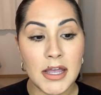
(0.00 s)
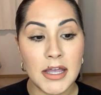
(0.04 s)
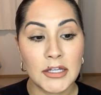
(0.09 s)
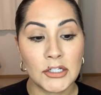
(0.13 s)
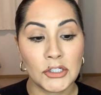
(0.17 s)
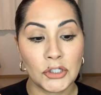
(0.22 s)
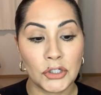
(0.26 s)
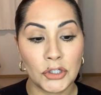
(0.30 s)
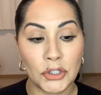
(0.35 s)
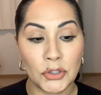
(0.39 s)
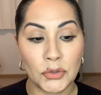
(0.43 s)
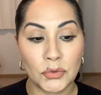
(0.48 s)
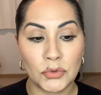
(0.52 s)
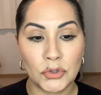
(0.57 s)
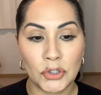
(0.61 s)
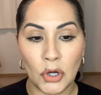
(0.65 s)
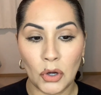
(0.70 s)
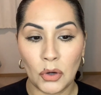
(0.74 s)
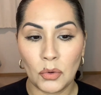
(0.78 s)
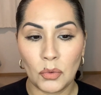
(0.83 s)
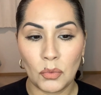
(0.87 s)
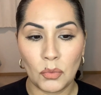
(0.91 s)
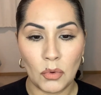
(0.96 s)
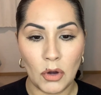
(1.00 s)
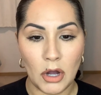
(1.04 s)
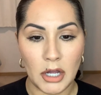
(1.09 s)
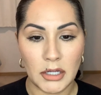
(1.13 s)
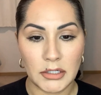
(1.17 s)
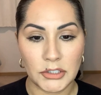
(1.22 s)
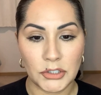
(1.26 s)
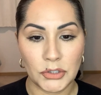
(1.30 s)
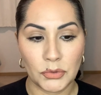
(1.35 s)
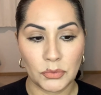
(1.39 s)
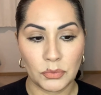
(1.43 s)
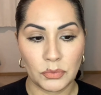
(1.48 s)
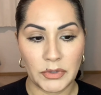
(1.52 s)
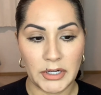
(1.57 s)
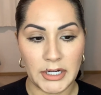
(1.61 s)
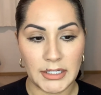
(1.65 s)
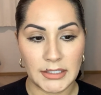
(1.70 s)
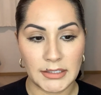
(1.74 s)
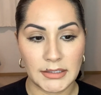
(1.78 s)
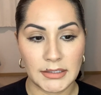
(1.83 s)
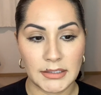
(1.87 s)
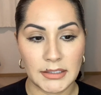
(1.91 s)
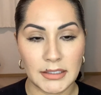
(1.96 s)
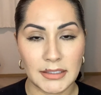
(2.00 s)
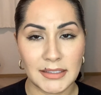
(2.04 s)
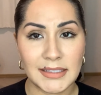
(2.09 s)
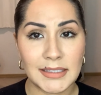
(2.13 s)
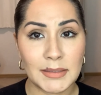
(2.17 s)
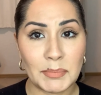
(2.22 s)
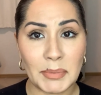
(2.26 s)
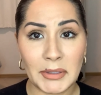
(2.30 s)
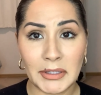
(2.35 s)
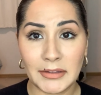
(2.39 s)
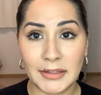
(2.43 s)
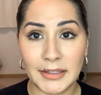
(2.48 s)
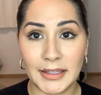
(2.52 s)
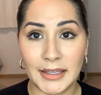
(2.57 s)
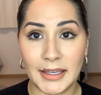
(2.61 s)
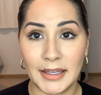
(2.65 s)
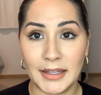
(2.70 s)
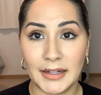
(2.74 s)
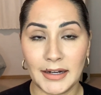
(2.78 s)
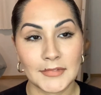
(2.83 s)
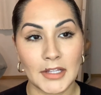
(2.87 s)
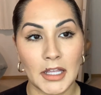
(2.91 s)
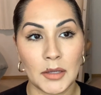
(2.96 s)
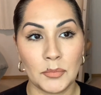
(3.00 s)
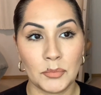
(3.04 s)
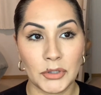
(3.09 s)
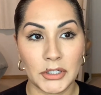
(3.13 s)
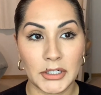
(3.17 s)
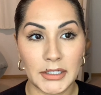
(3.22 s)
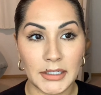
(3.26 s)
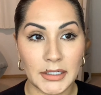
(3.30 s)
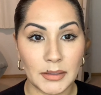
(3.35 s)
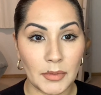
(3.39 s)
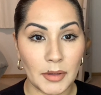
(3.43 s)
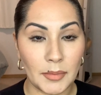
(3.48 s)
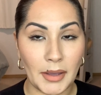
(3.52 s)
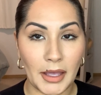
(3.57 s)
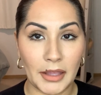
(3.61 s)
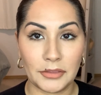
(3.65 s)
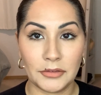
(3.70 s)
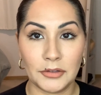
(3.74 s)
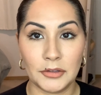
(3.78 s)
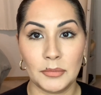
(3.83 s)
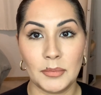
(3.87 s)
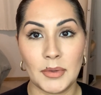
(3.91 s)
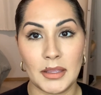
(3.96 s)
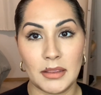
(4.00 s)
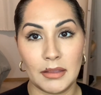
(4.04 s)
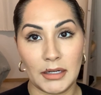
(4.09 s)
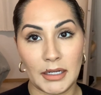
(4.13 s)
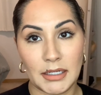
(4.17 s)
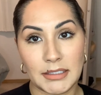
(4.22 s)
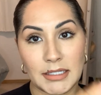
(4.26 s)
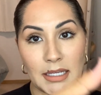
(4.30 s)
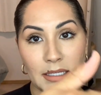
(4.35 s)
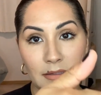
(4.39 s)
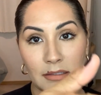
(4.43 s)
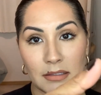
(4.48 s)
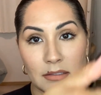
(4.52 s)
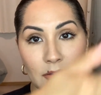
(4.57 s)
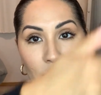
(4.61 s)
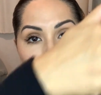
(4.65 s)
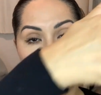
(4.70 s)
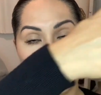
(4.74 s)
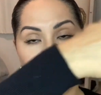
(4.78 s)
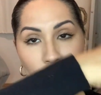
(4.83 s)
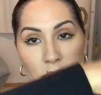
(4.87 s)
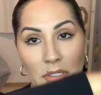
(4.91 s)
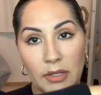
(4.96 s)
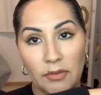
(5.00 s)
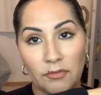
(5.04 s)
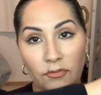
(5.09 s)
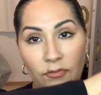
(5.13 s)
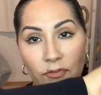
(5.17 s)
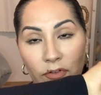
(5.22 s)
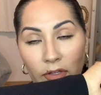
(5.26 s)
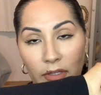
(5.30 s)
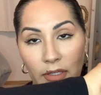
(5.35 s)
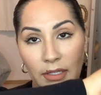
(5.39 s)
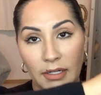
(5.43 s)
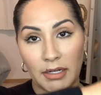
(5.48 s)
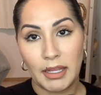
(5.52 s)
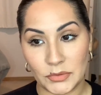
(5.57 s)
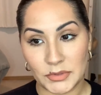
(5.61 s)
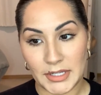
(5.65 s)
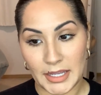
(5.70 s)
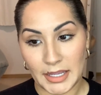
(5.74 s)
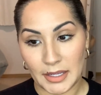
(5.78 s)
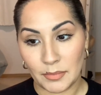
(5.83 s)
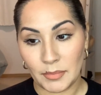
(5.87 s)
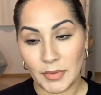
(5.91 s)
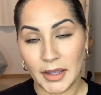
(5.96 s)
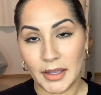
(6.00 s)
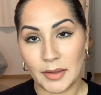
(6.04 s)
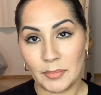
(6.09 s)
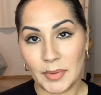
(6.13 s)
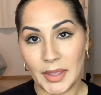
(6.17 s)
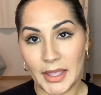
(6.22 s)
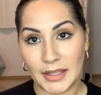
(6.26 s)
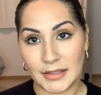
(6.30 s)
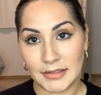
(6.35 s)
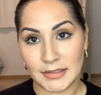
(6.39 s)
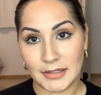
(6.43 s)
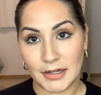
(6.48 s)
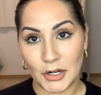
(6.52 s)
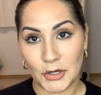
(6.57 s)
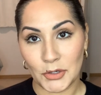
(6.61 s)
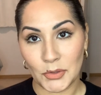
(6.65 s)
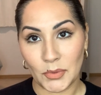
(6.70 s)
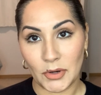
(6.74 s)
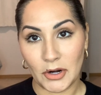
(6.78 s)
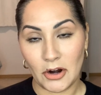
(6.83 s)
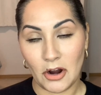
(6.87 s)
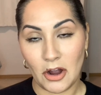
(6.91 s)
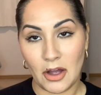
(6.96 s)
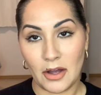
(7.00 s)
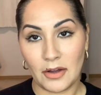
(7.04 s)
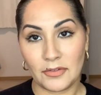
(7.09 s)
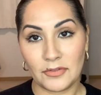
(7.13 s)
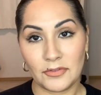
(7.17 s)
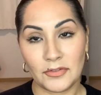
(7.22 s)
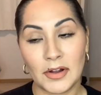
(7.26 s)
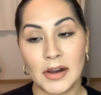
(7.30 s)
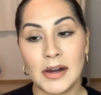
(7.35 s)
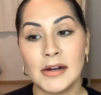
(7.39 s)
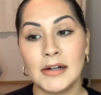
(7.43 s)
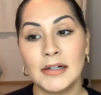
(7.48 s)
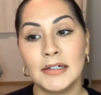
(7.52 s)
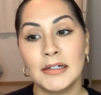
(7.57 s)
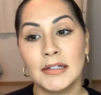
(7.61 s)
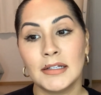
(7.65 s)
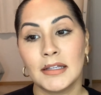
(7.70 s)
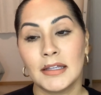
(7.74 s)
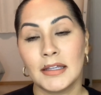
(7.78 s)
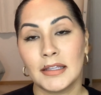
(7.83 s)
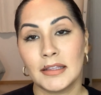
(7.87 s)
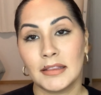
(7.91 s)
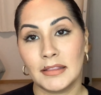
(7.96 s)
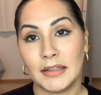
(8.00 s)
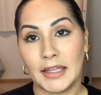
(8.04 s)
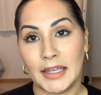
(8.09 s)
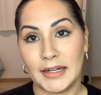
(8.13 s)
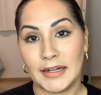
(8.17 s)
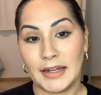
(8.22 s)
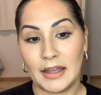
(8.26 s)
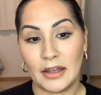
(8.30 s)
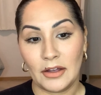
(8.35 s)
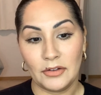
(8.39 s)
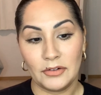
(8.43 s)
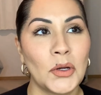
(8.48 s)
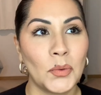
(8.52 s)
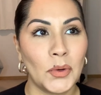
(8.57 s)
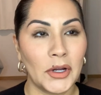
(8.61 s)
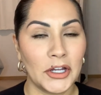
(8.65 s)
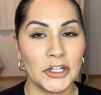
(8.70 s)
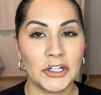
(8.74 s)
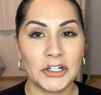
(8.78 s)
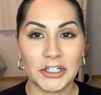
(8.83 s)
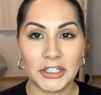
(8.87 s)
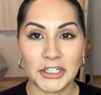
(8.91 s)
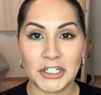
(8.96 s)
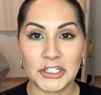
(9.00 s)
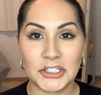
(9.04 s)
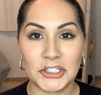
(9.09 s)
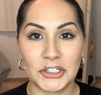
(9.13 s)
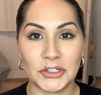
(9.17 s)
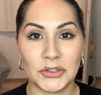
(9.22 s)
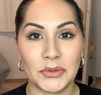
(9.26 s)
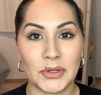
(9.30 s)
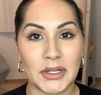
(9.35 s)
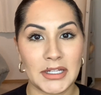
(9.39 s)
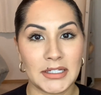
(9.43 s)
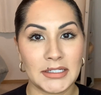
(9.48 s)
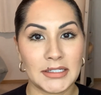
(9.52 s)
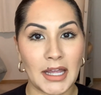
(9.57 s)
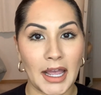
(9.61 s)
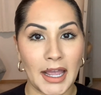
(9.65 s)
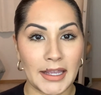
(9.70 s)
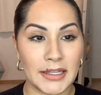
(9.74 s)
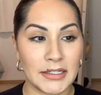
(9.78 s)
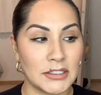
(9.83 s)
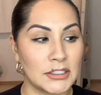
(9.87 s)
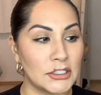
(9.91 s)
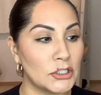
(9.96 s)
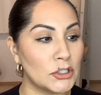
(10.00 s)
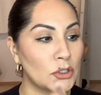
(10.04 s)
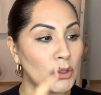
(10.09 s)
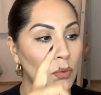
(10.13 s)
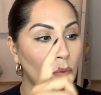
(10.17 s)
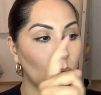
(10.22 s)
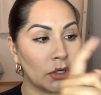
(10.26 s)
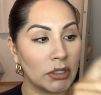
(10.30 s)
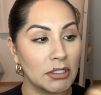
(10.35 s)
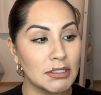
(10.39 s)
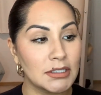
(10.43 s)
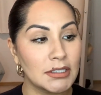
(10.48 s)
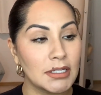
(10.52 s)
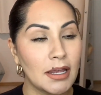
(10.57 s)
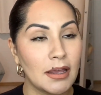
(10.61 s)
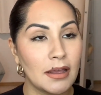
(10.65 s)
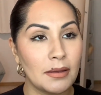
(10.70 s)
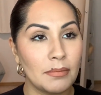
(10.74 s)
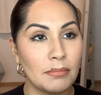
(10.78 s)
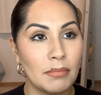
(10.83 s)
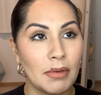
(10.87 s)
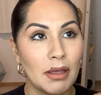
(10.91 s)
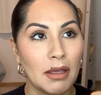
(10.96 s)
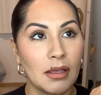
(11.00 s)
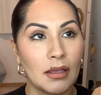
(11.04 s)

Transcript: So you don't want to risk spilling it. I put it in my bathroom and then I take the solution and fill it. I take my pants and underwear off, lay down. So what you're gonna do is I squirt some